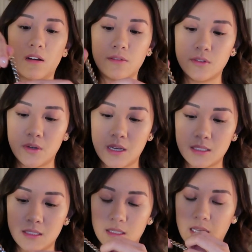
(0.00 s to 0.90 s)
off so you
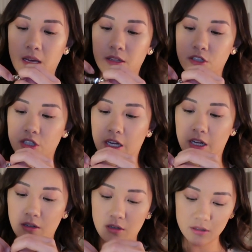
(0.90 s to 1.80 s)
guys can see how the
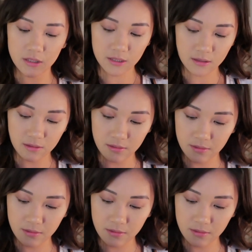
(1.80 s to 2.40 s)
chain looks.